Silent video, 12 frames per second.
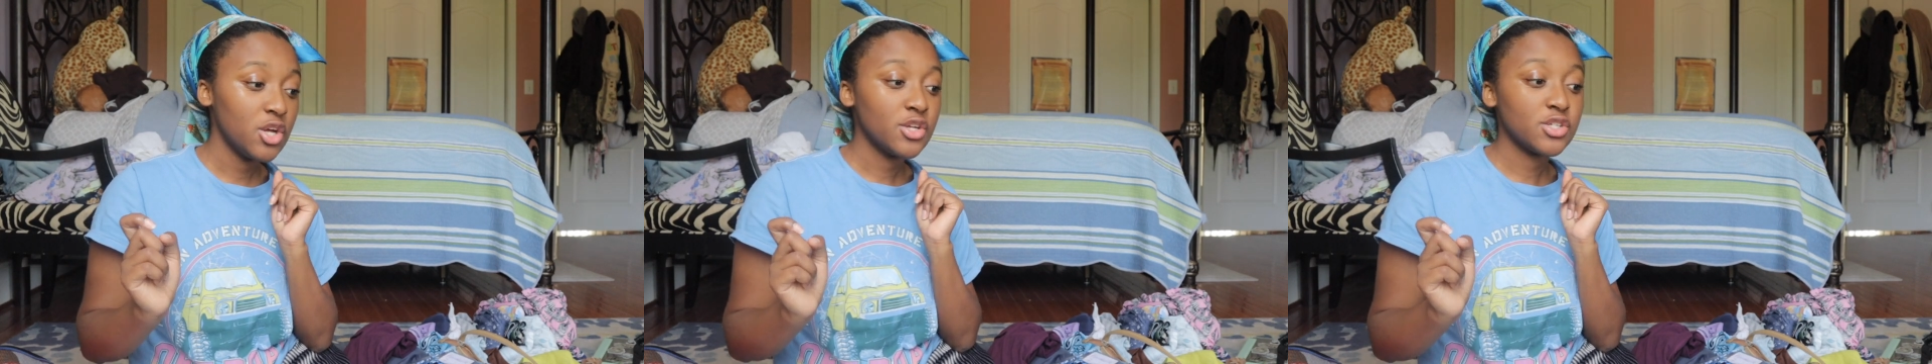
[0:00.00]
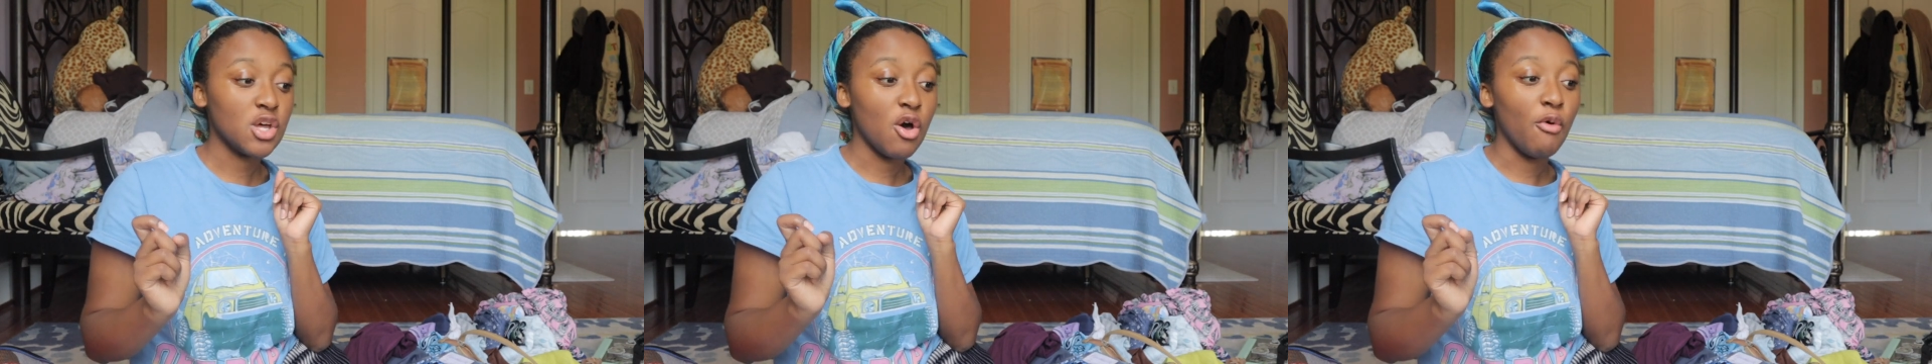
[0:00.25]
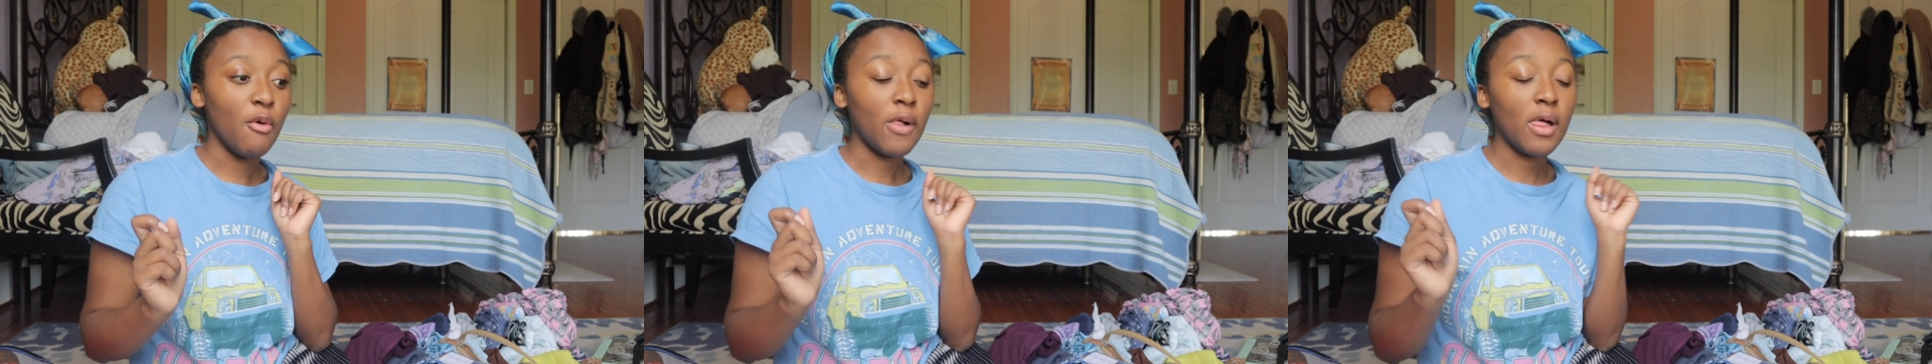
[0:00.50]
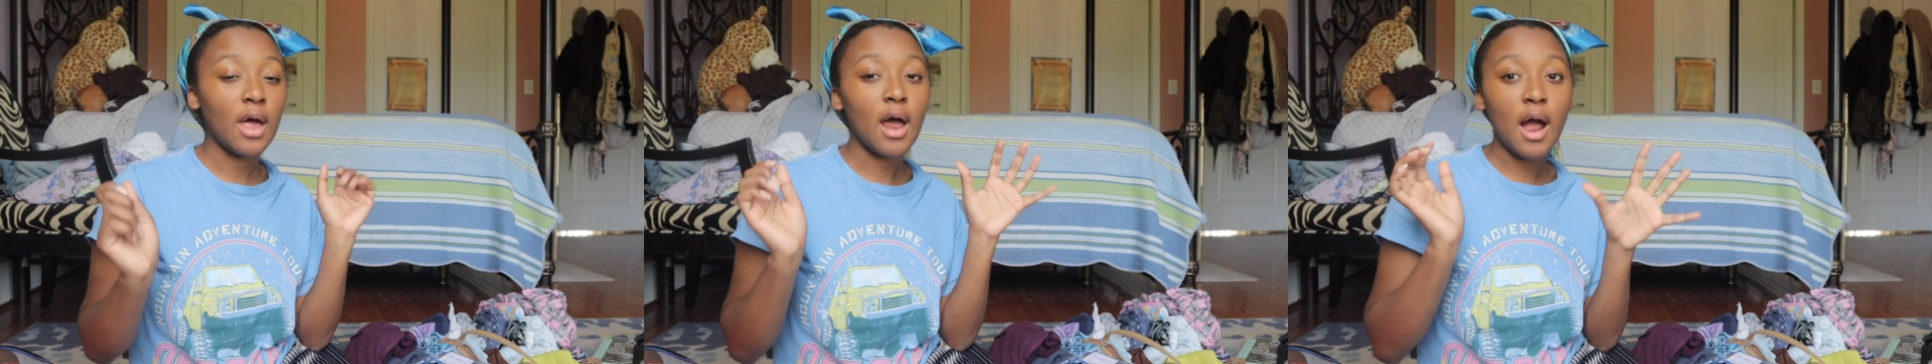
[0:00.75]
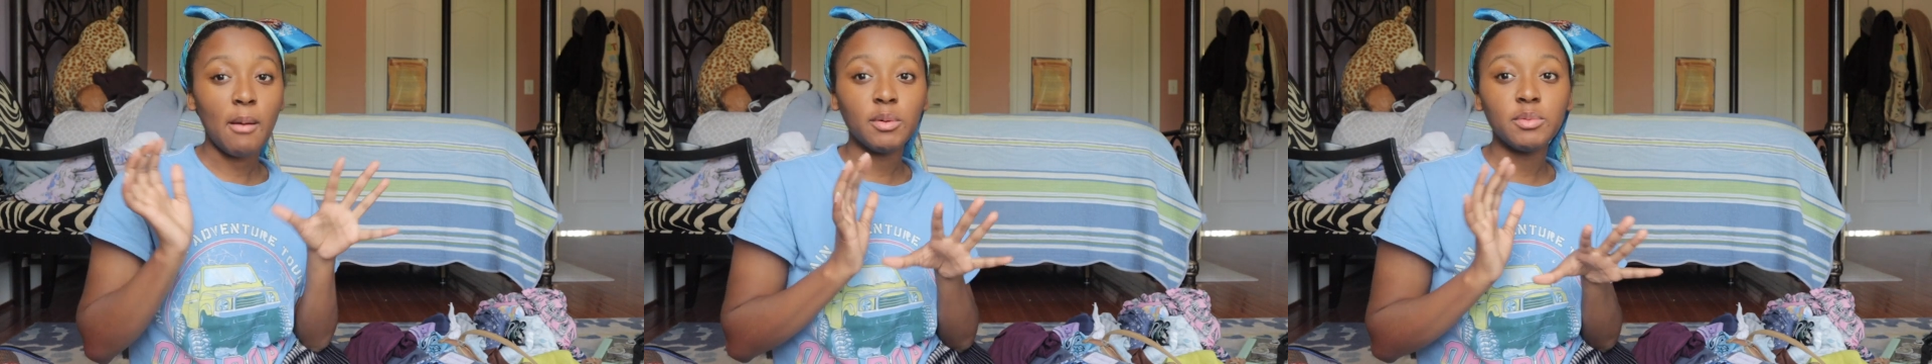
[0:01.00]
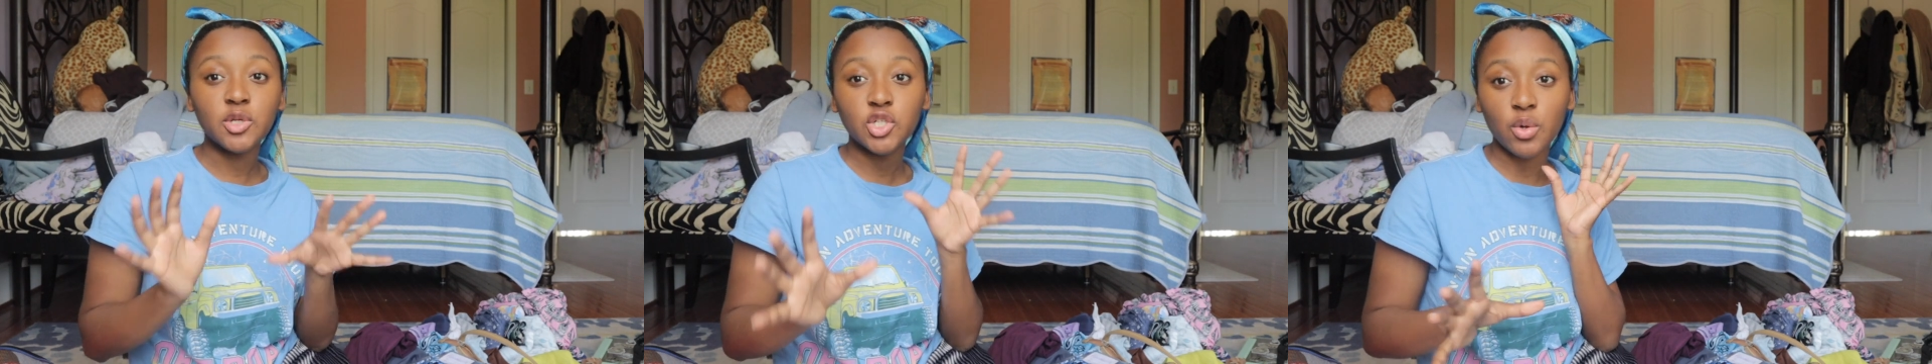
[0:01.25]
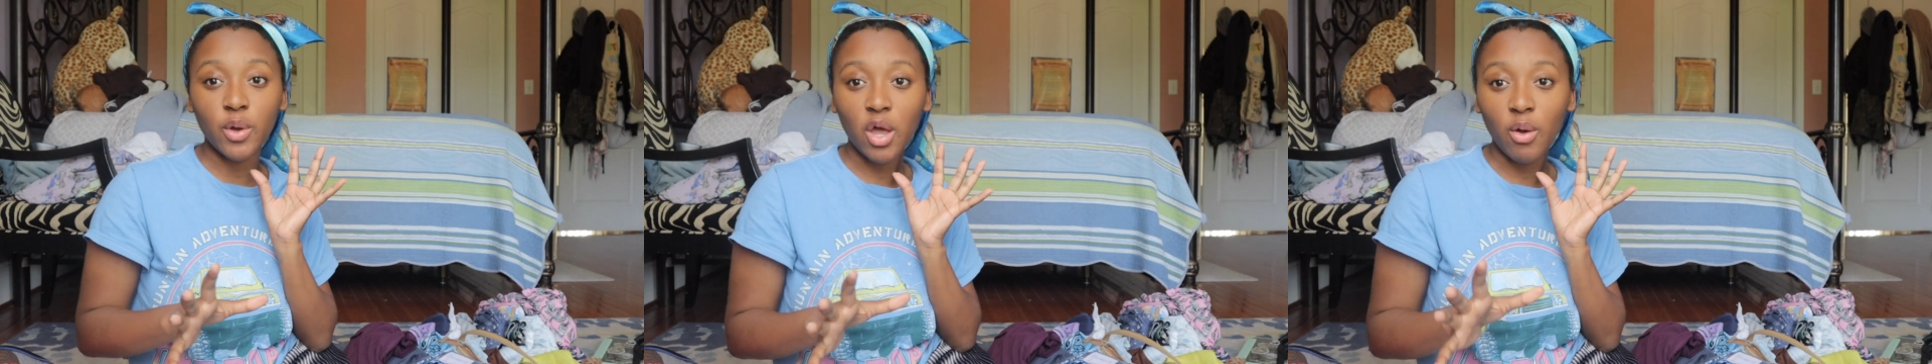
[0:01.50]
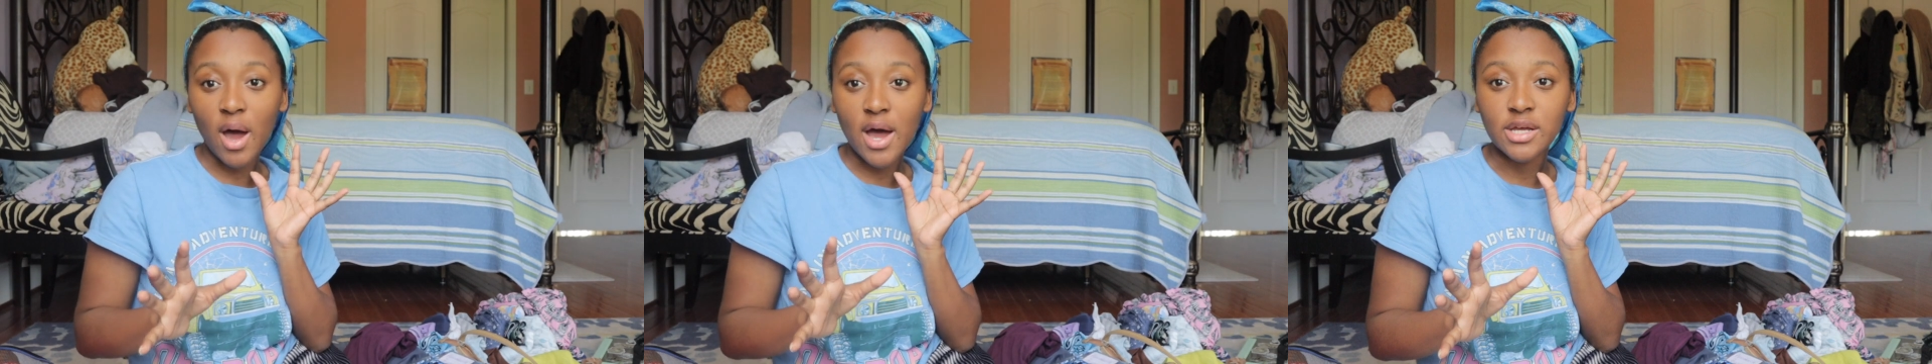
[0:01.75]
So, I'm gonna be showing
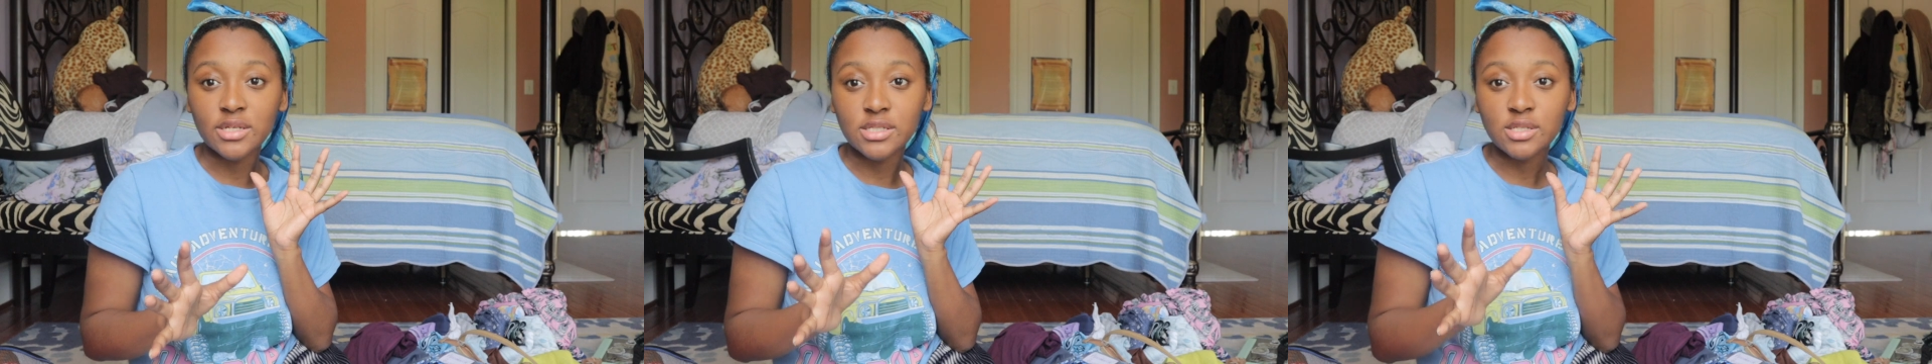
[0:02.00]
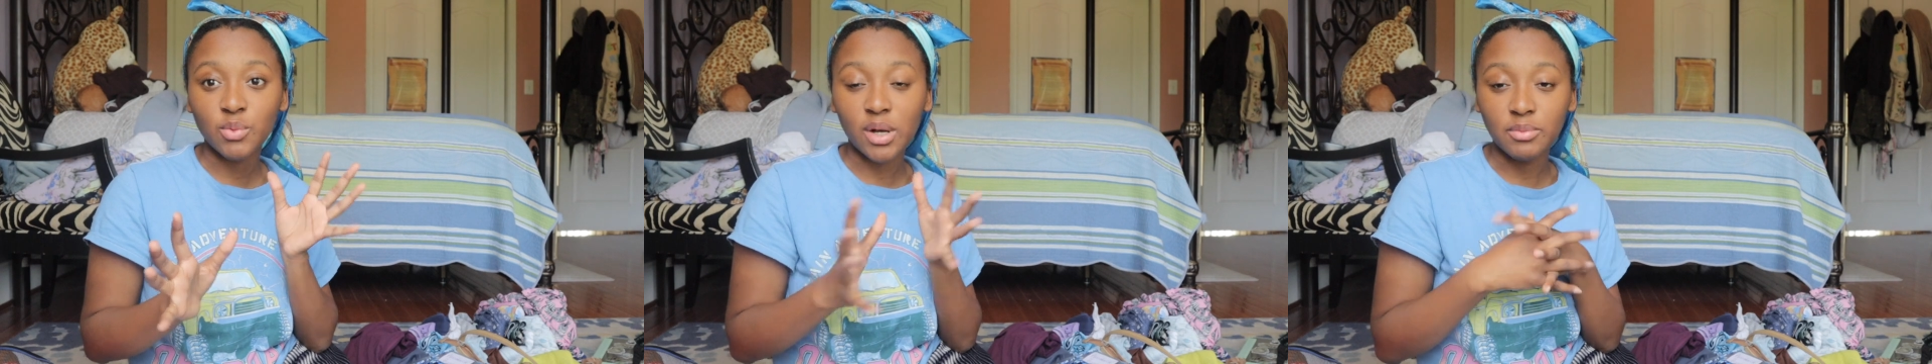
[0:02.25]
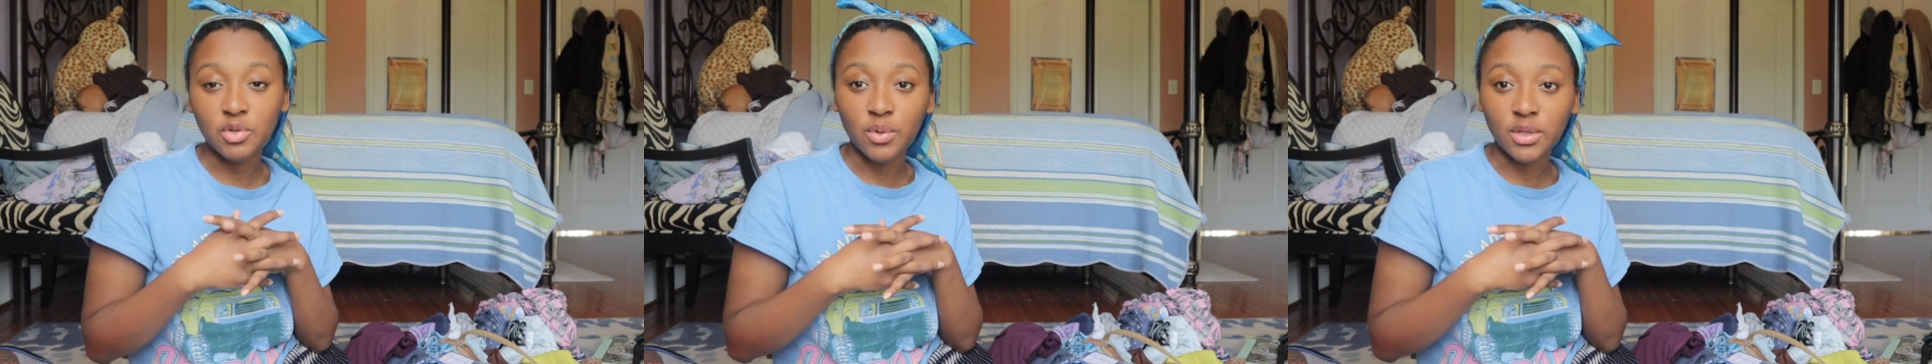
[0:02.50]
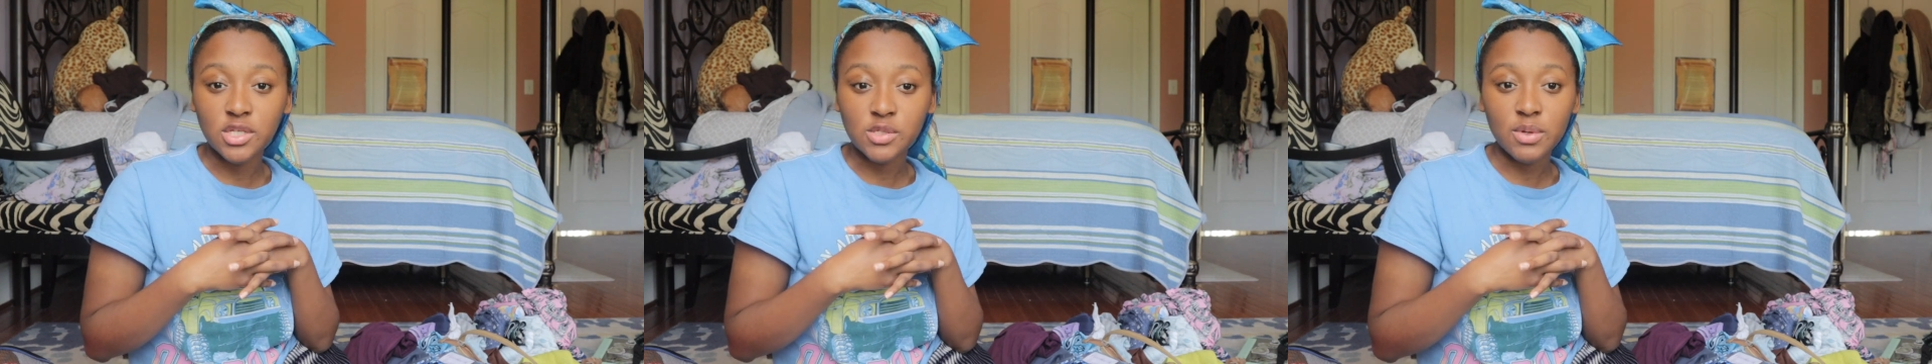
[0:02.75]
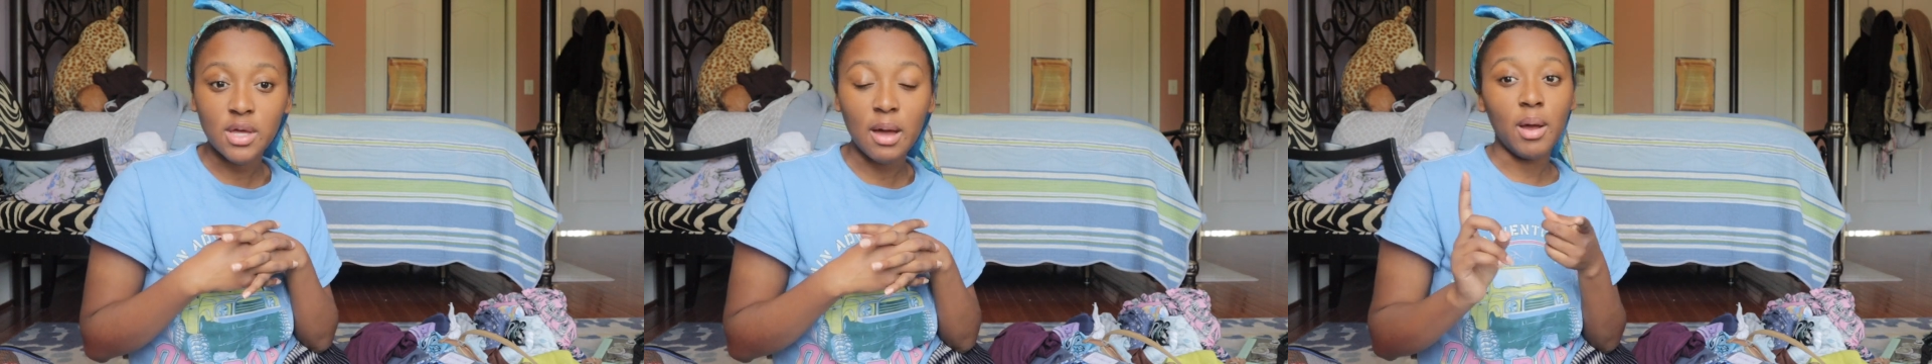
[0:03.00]
you guys what I'm doing this week.